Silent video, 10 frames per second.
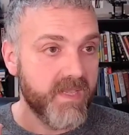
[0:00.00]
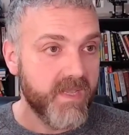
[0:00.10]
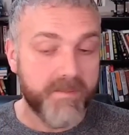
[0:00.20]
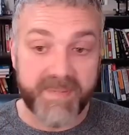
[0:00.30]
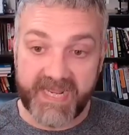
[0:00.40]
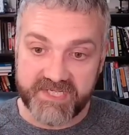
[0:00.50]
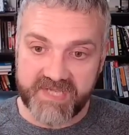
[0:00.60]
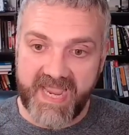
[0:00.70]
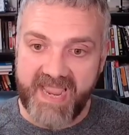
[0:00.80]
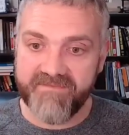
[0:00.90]
But
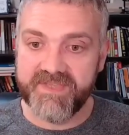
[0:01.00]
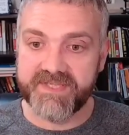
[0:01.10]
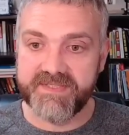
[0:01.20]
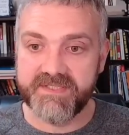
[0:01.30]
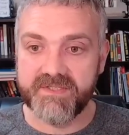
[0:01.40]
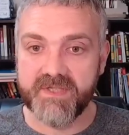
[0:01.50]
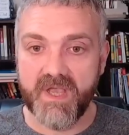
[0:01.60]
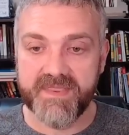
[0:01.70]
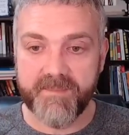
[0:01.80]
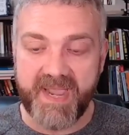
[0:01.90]
I have this. This is
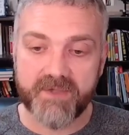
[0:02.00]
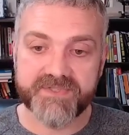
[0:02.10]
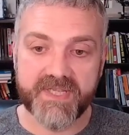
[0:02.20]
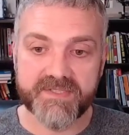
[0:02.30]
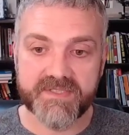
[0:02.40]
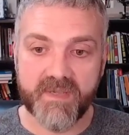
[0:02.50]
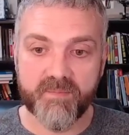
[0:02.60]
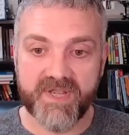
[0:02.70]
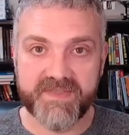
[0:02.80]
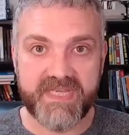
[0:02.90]
the BioSense
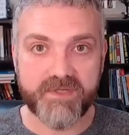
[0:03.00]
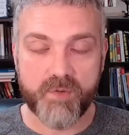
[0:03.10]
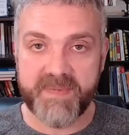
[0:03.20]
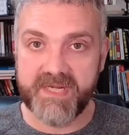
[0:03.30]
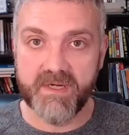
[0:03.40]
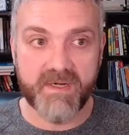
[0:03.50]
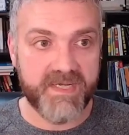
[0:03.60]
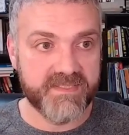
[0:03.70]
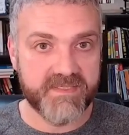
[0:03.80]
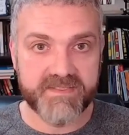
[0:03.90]
breath ketone meter.
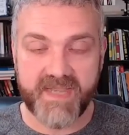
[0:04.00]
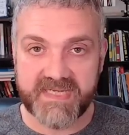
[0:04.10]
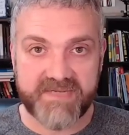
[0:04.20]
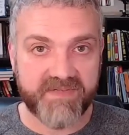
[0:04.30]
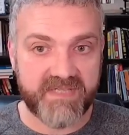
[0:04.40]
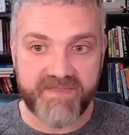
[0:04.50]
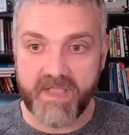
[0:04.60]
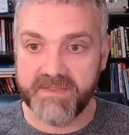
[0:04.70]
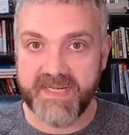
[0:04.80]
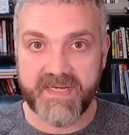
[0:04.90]
It's scientifically
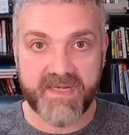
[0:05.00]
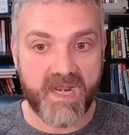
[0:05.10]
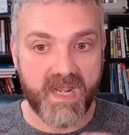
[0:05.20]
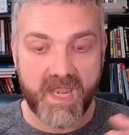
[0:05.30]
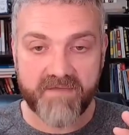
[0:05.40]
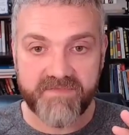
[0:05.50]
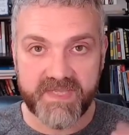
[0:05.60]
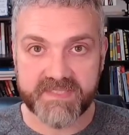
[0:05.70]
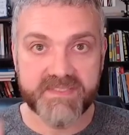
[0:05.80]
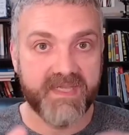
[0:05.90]
validated. Love
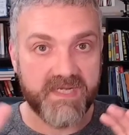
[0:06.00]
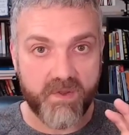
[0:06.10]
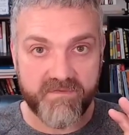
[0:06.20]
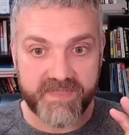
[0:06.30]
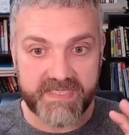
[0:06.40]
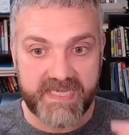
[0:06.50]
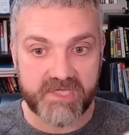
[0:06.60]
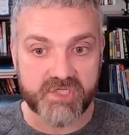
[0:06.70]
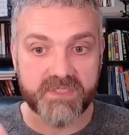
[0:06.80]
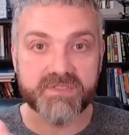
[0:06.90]
this. Again, no
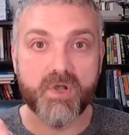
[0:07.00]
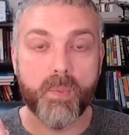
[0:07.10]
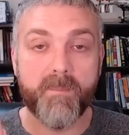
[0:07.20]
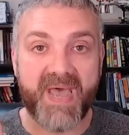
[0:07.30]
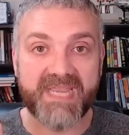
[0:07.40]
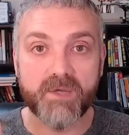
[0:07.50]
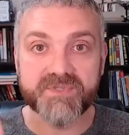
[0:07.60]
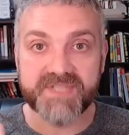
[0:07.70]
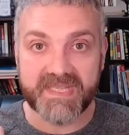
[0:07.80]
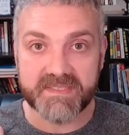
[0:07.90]
affiliation. It's called
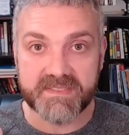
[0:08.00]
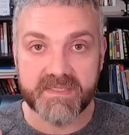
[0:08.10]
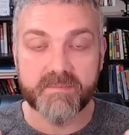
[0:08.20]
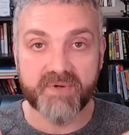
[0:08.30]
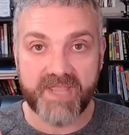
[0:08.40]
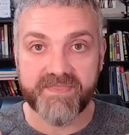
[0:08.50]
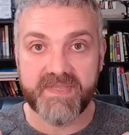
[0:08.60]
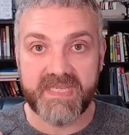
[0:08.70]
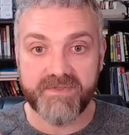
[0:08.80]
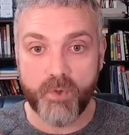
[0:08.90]
BioSense breath
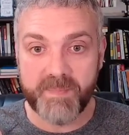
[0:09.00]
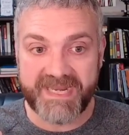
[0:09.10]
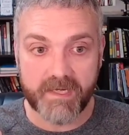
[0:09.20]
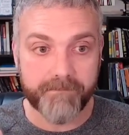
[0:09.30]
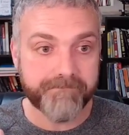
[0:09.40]
ketone meter.